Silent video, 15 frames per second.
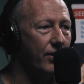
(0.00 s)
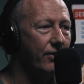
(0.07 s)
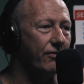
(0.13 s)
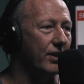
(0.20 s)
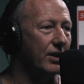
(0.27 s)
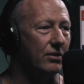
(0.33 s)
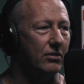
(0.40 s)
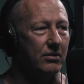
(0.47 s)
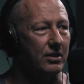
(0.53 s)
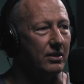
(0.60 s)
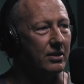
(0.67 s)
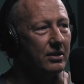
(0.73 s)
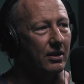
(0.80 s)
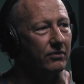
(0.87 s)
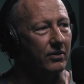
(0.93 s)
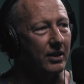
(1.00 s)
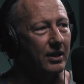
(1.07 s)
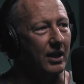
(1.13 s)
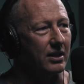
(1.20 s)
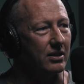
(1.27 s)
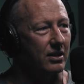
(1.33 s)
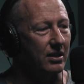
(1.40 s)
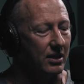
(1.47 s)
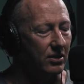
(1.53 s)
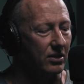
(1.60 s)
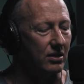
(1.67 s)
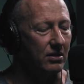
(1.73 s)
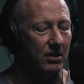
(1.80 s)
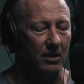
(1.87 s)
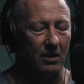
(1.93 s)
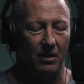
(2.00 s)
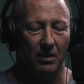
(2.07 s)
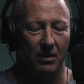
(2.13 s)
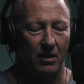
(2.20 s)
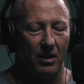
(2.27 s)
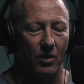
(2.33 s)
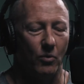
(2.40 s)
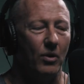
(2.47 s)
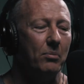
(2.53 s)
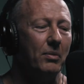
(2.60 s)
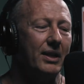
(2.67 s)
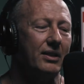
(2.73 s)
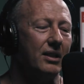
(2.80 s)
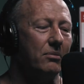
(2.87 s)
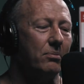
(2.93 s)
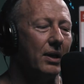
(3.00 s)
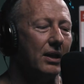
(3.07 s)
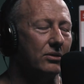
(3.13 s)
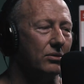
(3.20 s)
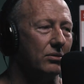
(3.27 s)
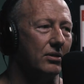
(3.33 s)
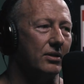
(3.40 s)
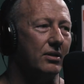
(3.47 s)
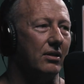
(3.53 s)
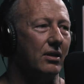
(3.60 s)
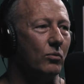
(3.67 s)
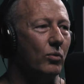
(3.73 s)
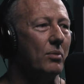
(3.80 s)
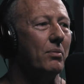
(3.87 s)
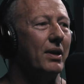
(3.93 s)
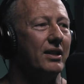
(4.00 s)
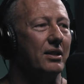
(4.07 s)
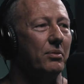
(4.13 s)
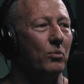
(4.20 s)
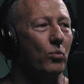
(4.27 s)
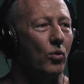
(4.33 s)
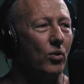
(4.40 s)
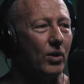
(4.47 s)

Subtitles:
the fields and stuff like that. So they're just we're mixing bugs all the time. We're meant to be